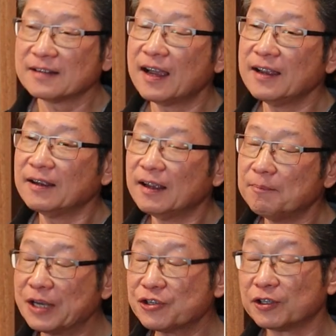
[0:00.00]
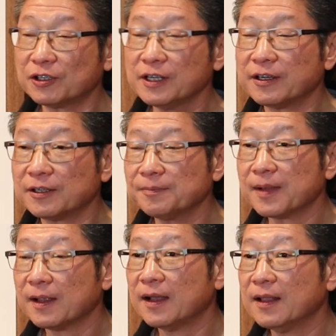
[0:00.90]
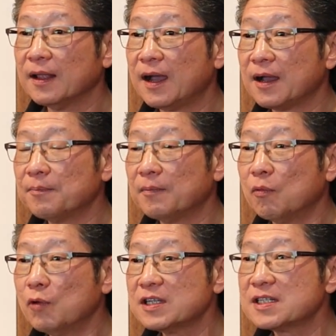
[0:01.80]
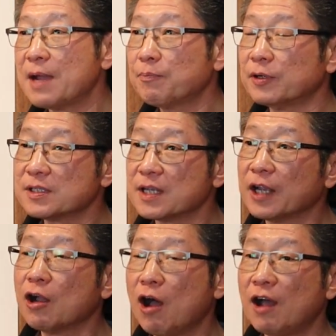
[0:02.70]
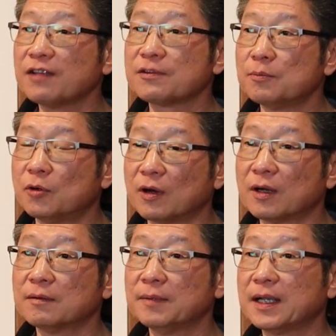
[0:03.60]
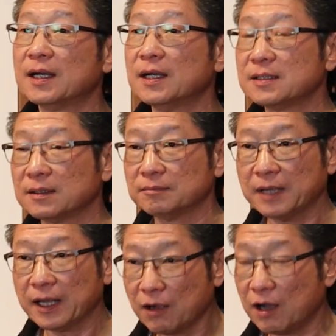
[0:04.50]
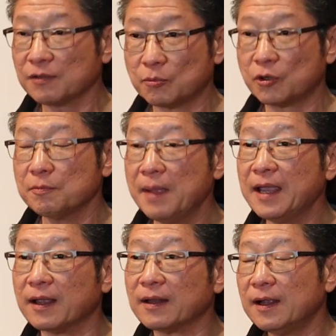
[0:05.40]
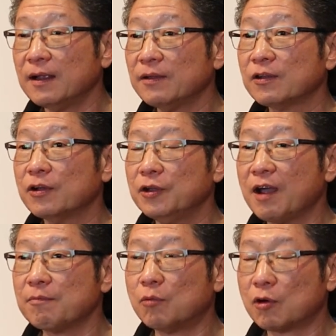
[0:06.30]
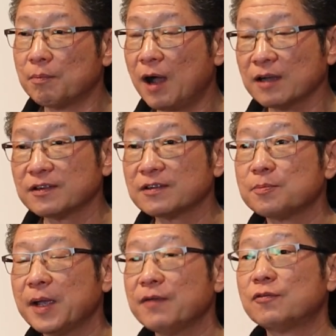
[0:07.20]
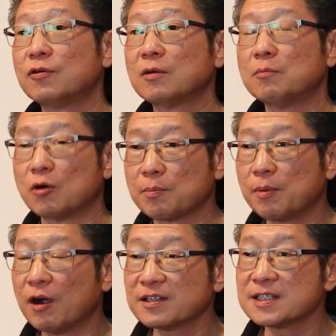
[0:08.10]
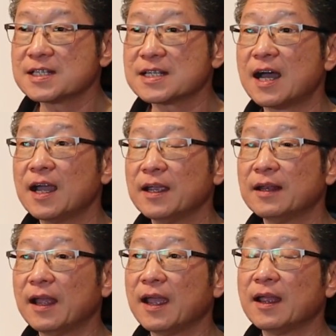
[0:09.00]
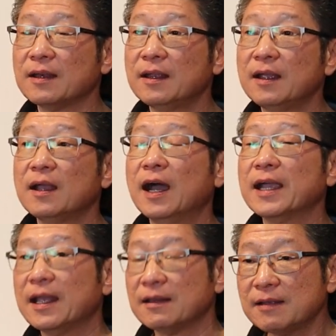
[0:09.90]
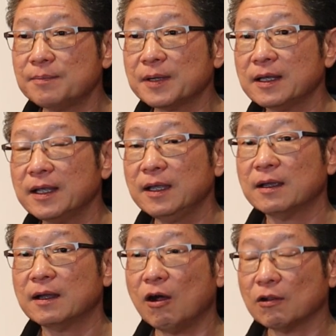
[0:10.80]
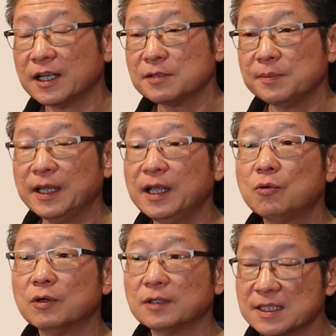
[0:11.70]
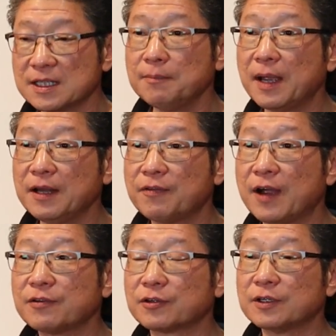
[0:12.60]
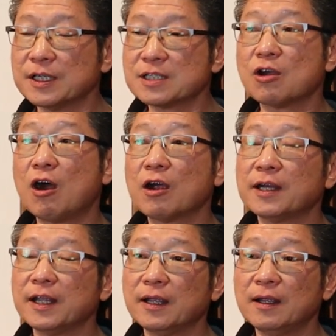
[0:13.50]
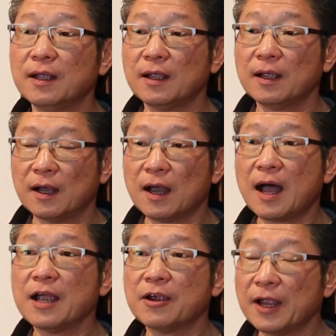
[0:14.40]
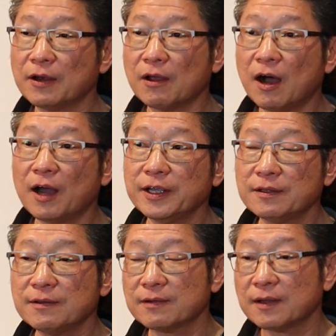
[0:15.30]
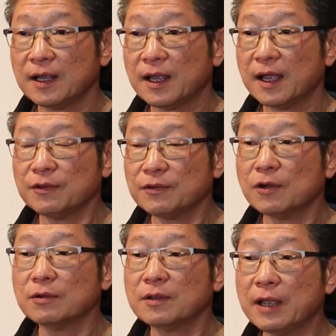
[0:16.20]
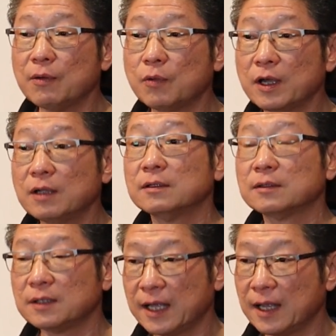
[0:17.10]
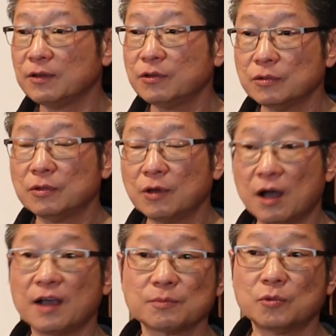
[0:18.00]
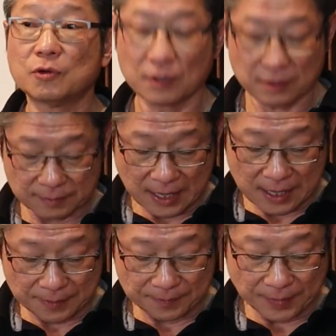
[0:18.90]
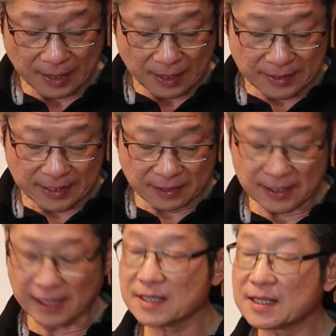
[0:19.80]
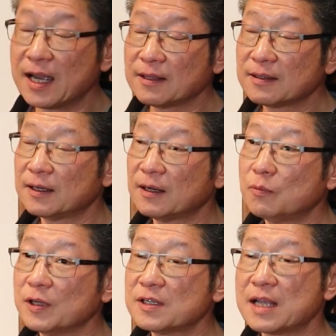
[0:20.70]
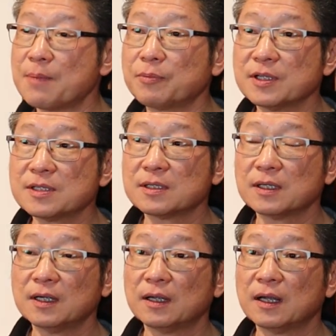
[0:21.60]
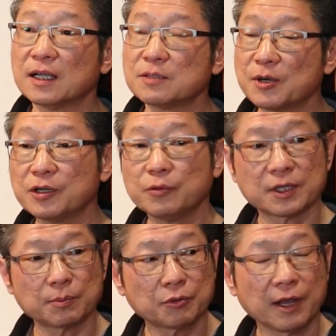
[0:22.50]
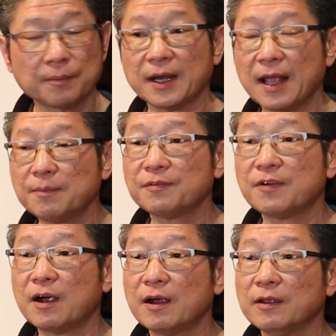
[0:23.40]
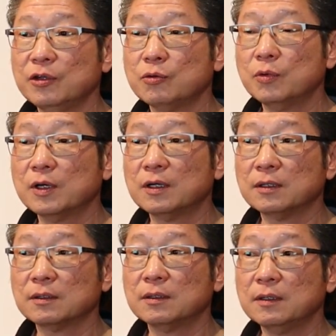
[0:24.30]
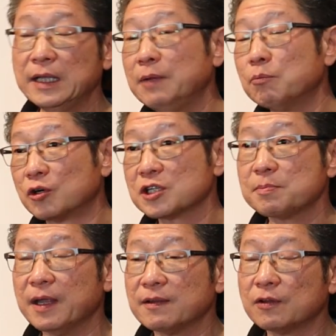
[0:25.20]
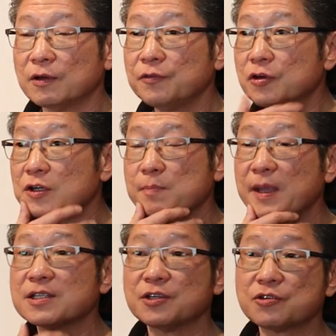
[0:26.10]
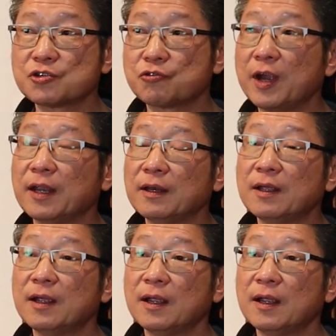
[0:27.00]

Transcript: as I mentioned earlier, um, with separates, it costs more because it costs more to make it. So you have more boxes to pay for, more parts inside. And again, typically, all things being equal, the same manufacturer is targeting a higher end audience. And so they will tend to cost more. Um, the other thing is that uh, with separates, especially with a preamp and amplifier, you will need more space. So if you are space constrained,